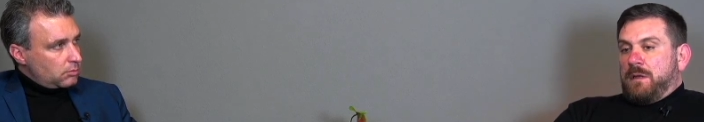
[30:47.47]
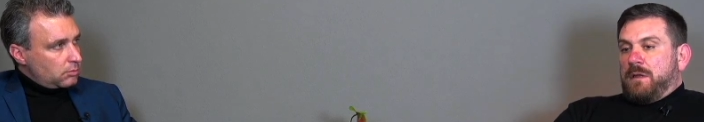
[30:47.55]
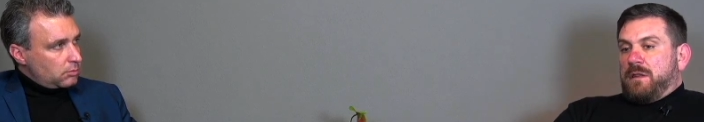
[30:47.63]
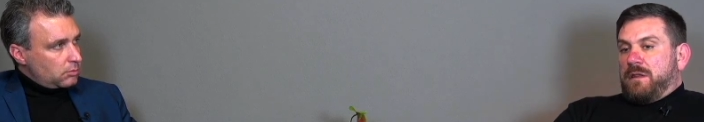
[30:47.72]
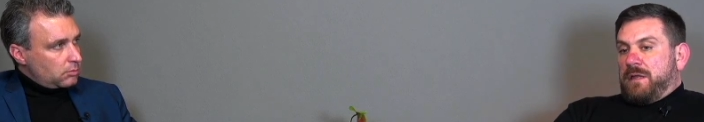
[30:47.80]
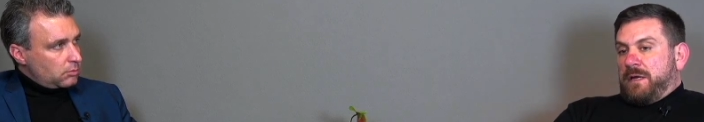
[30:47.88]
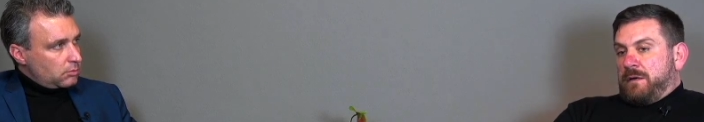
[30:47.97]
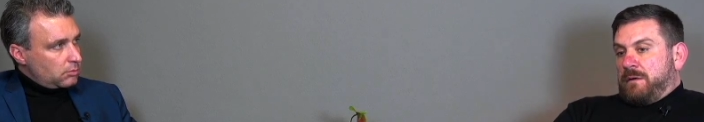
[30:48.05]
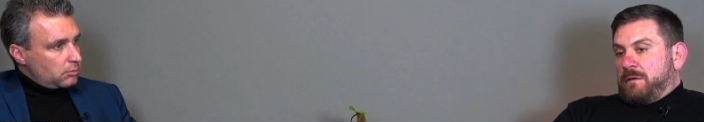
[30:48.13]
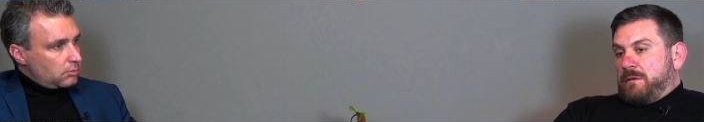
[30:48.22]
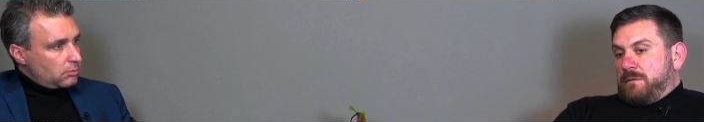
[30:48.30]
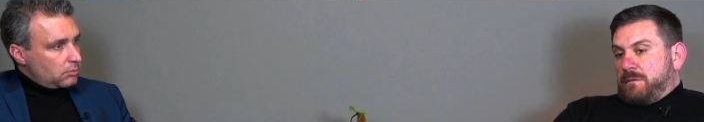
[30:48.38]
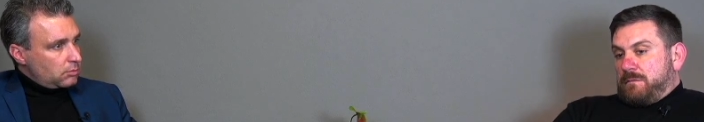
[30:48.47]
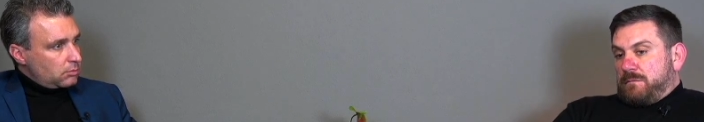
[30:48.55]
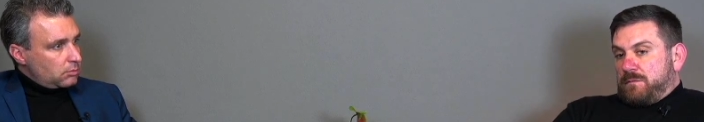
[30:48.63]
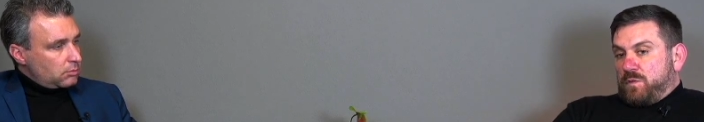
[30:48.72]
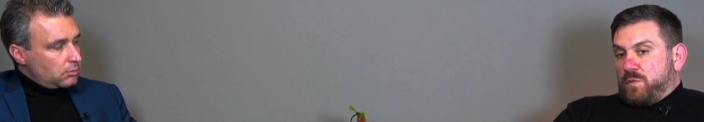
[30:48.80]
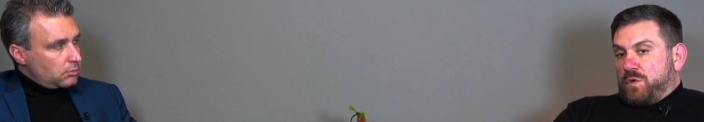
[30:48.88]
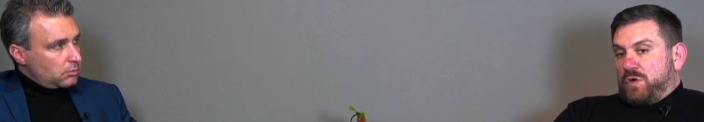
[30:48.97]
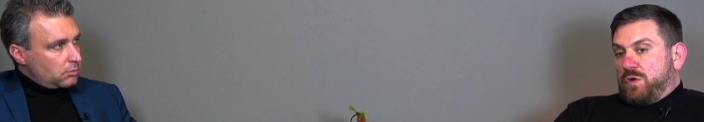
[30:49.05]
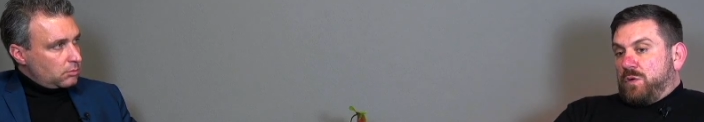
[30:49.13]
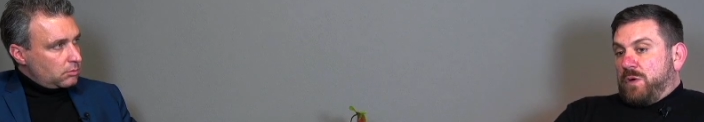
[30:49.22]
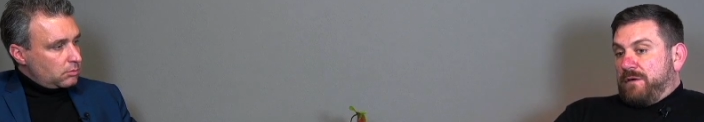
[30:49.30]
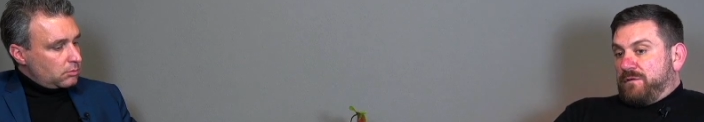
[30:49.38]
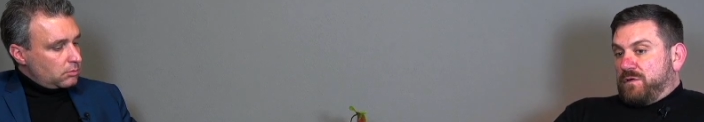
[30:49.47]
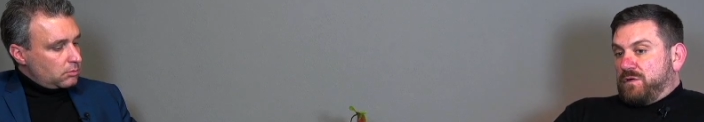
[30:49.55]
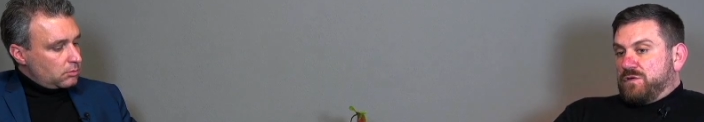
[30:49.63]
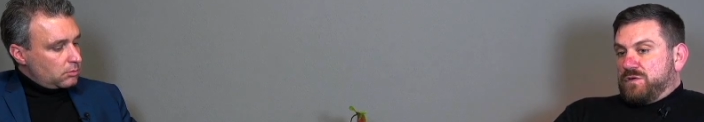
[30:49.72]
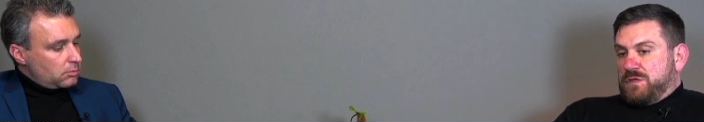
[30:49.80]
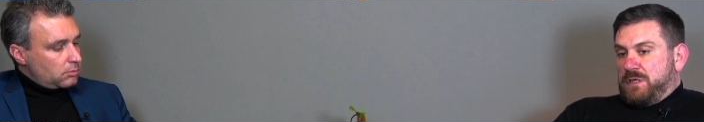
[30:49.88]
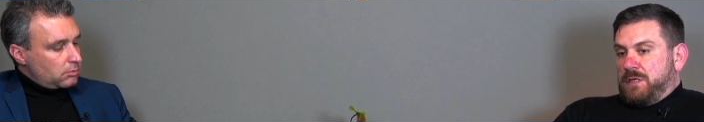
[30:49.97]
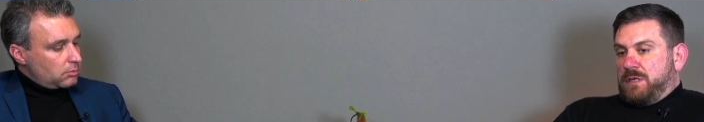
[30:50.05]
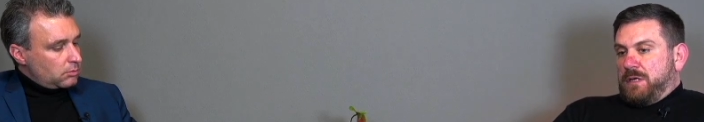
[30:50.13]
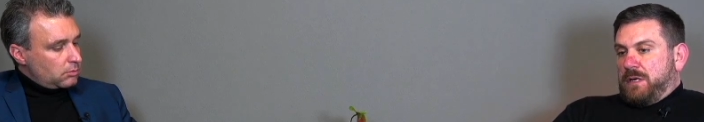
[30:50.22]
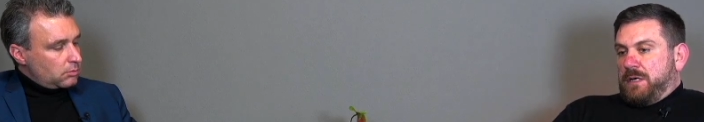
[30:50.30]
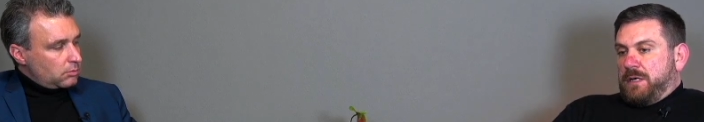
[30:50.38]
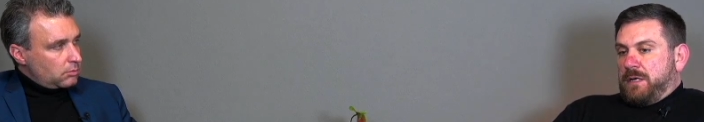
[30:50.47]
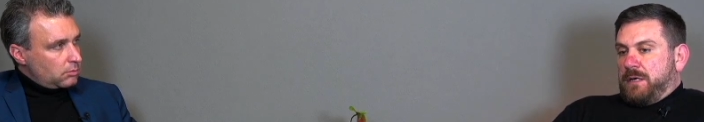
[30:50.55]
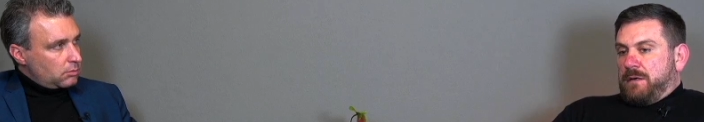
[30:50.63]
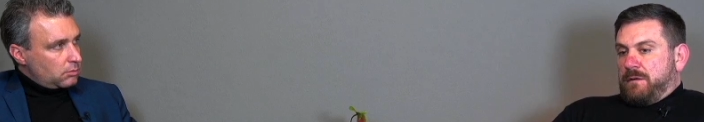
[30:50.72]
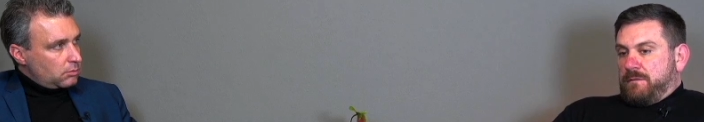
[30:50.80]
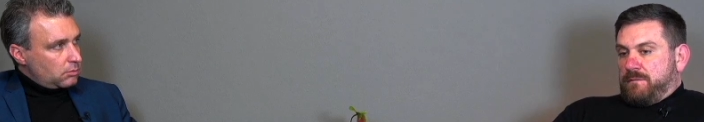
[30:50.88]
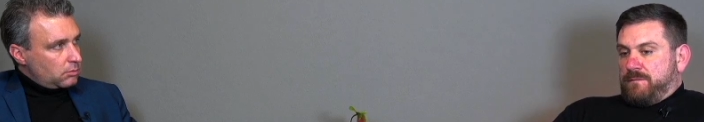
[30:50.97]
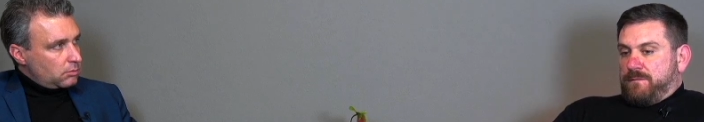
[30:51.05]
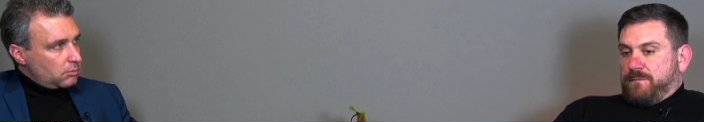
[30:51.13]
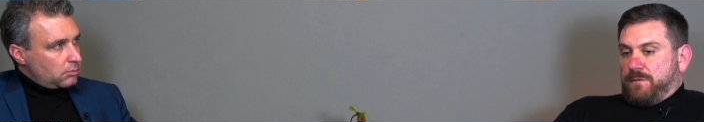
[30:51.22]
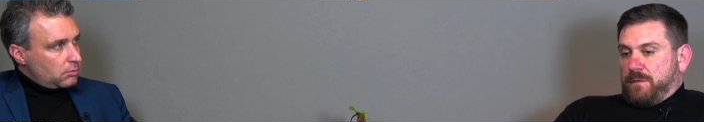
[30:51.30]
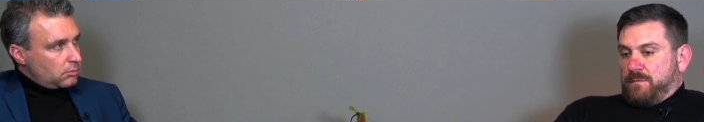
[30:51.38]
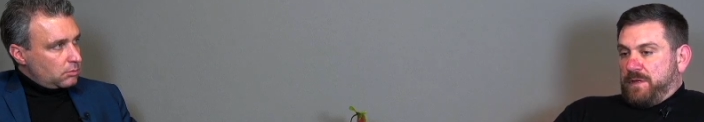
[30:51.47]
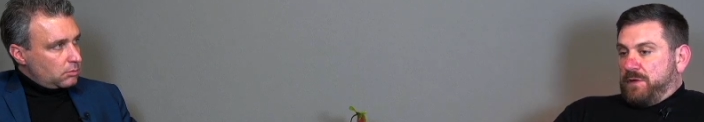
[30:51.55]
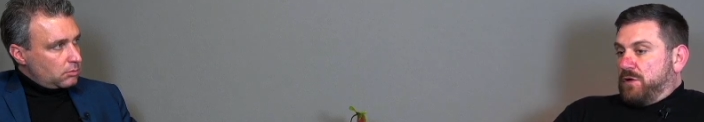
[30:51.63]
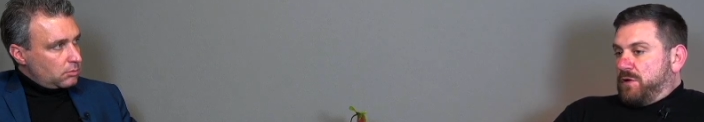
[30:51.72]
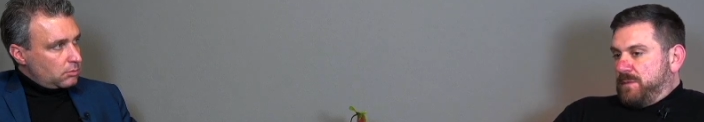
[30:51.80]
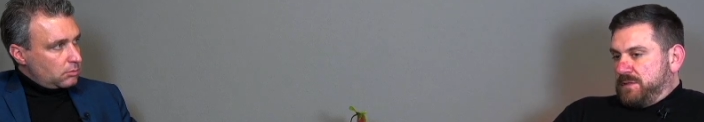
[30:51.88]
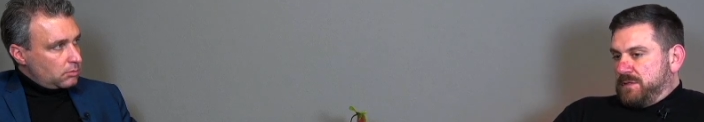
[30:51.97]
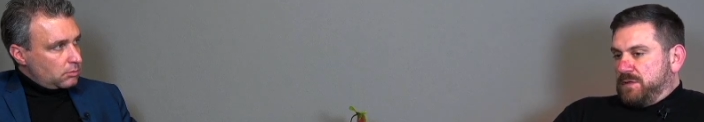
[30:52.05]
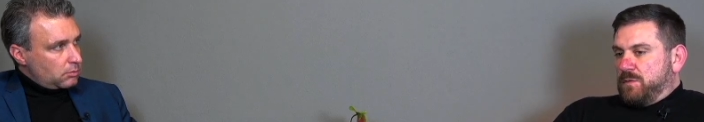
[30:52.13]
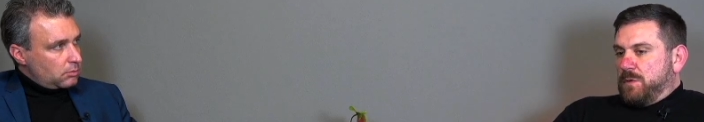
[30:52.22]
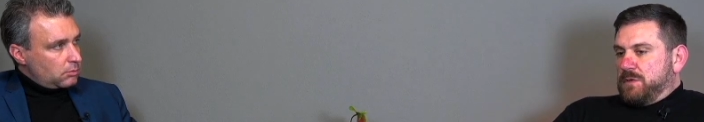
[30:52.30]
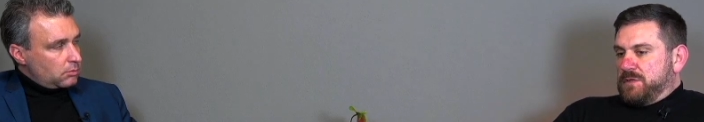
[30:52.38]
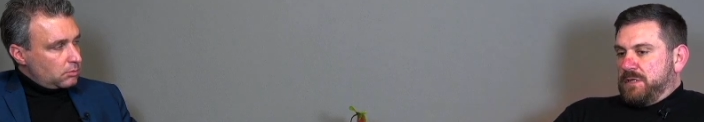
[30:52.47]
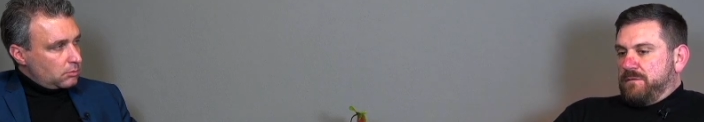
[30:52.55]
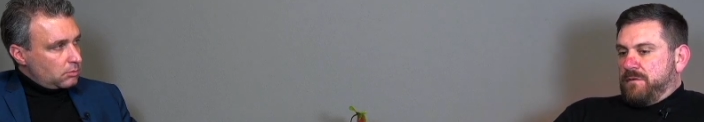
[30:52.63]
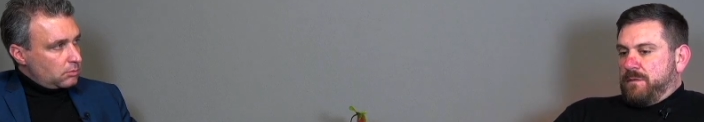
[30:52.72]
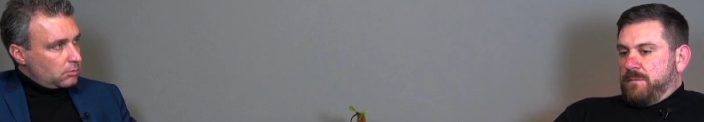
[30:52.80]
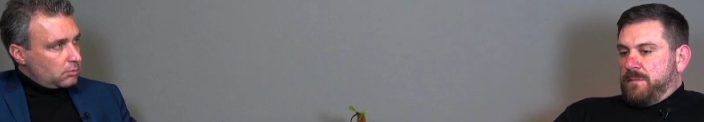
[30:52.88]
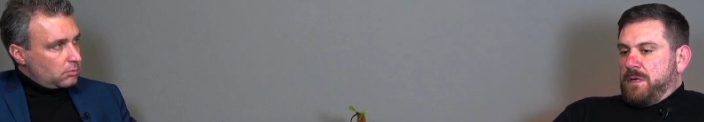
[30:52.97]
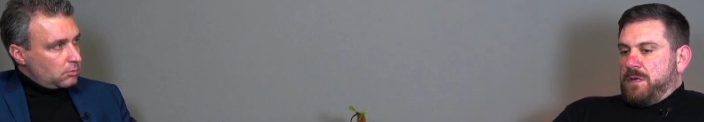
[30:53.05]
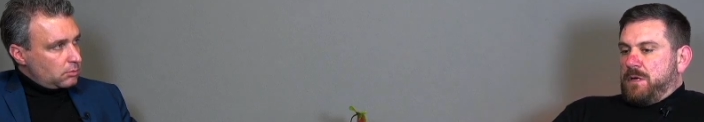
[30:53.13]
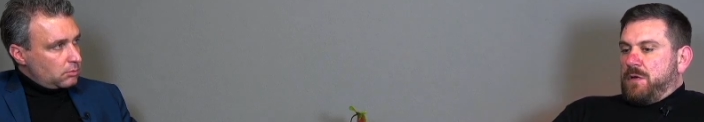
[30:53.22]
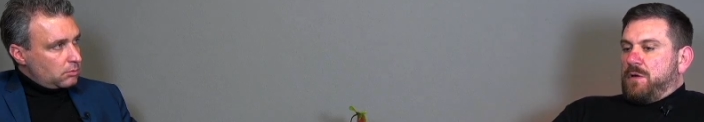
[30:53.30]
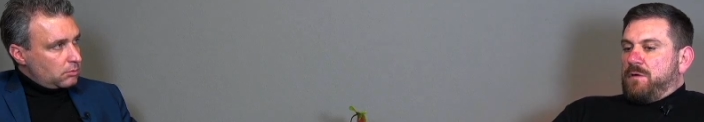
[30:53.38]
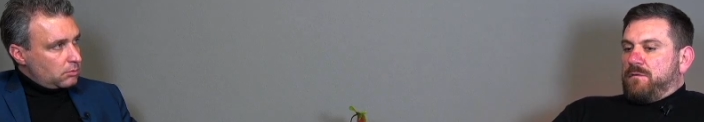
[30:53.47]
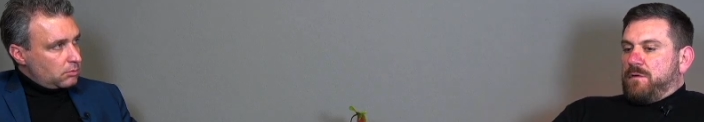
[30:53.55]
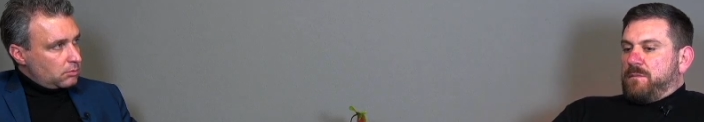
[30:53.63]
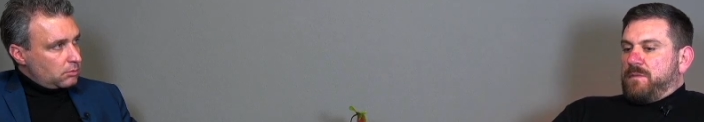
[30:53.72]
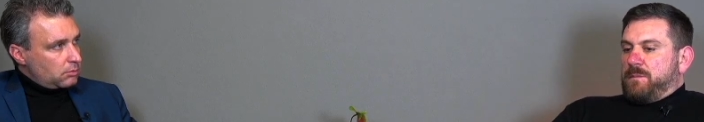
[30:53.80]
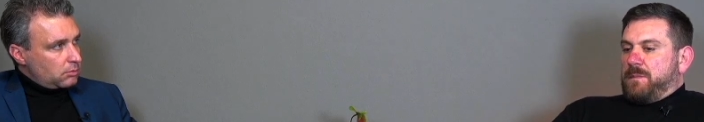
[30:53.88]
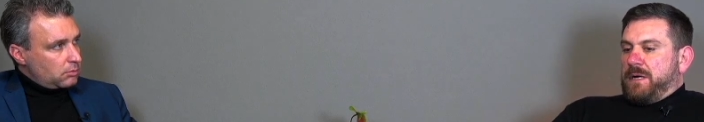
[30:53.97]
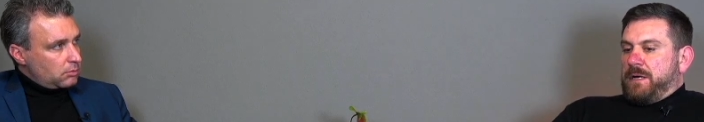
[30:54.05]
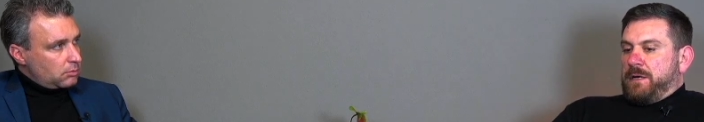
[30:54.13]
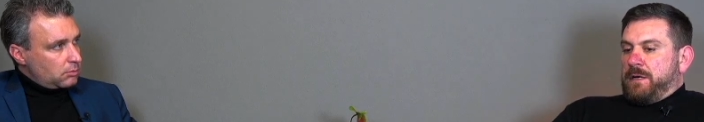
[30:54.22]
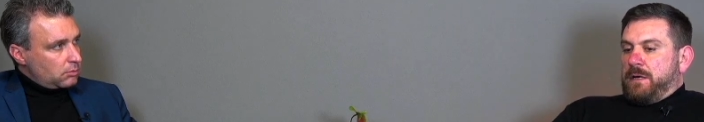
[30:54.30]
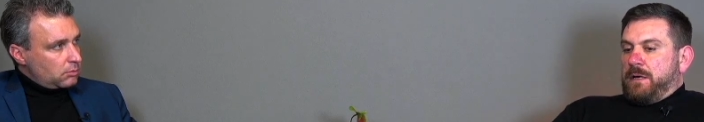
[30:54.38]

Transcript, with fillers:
Speaker 1: then you have to see uh, from the documents that you will receive from, from the buyer